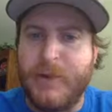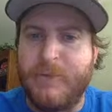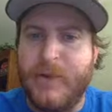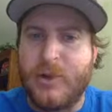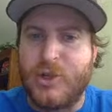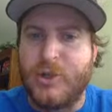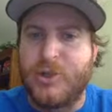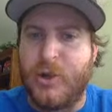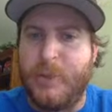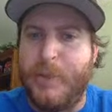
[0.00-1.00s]
function
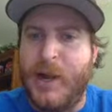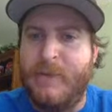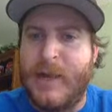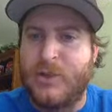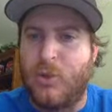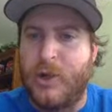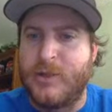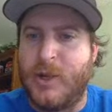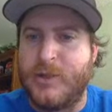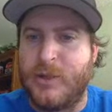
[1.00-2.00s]
shown above has
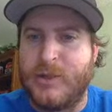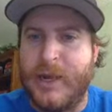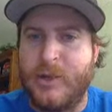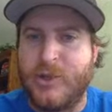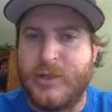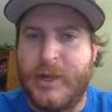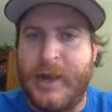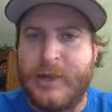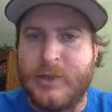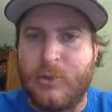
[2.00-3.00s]
horizontal tangents at
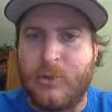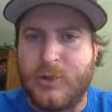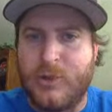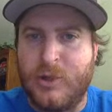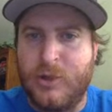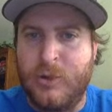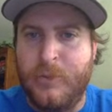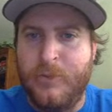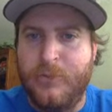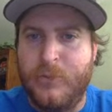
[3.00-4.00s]
x equals 2
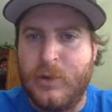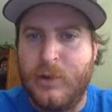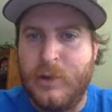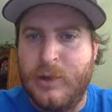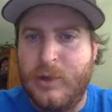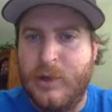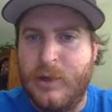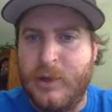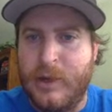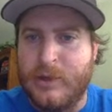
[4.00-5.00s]

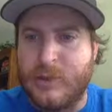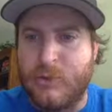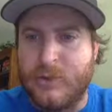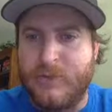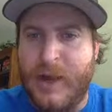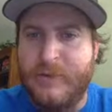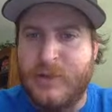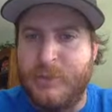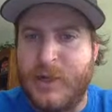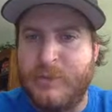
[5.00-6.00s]
and x equals 5.
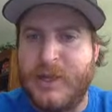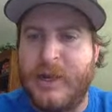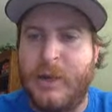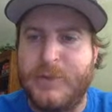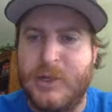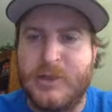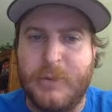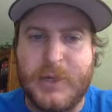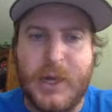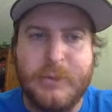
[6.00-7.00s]
Sometimes that helps us.
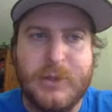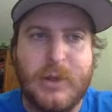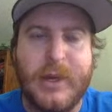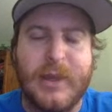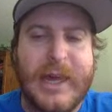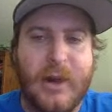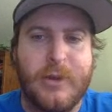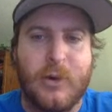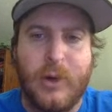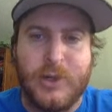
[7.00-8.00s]
Sometimes, like in that
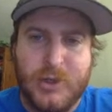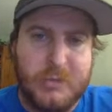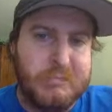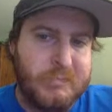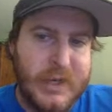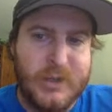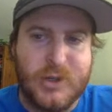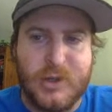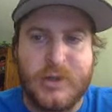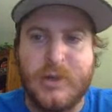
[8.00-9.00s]
other question, it's
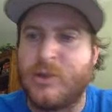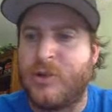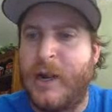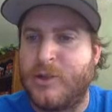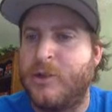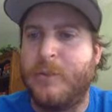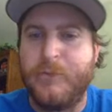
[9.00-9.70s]
just a distraction.